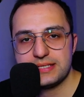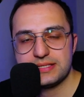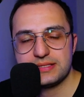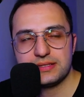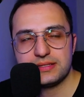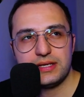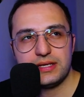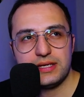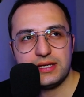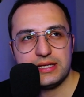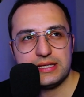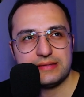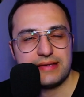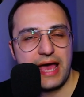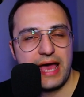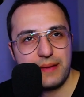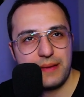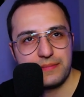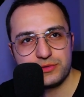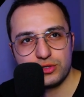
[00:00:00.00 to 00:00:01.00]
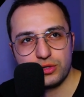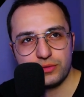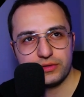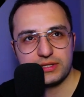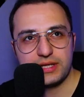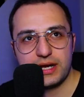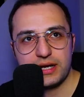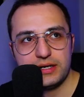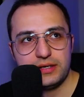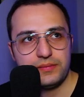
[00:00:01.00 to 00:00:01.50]
the tabs over
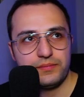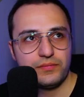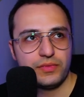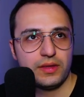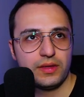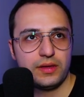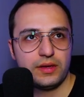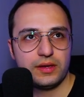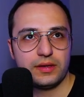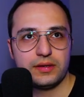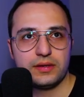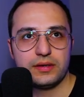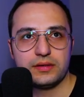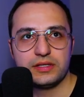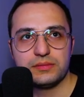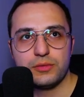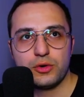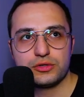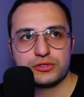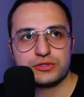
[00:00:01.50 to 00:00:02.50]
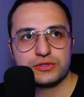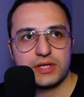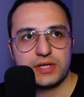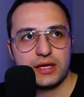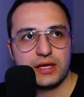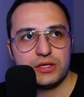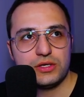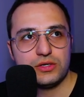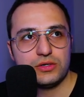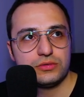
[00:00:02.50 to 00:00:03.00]
there. The most I
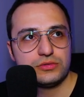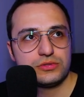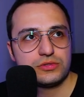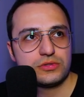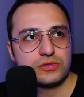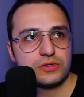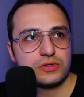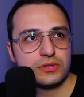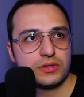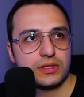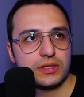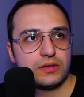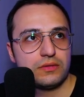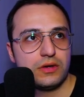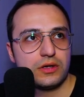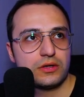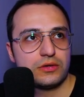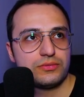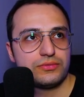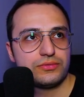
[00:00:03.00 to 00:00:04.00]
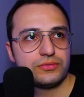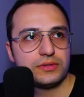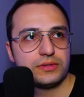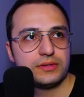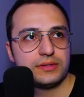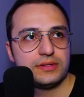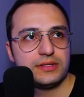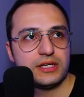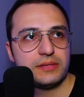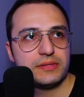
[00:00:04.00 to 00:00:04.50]
used, one of
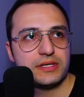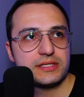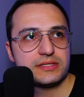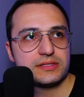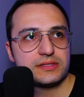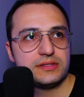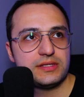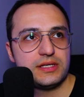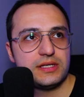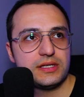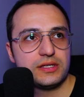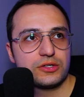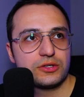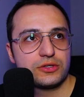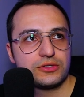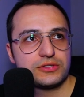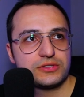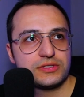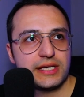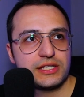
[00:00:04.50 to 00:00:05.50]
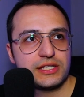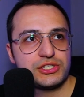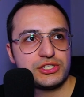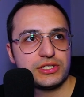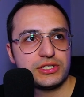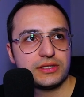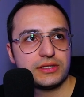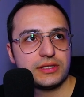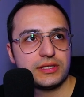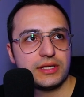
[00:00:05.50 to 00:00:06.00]
them is the
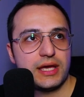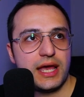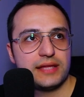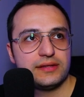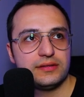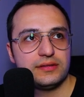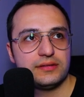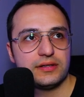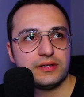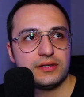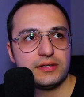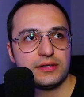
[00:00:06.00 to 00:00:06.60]
cross-section editor.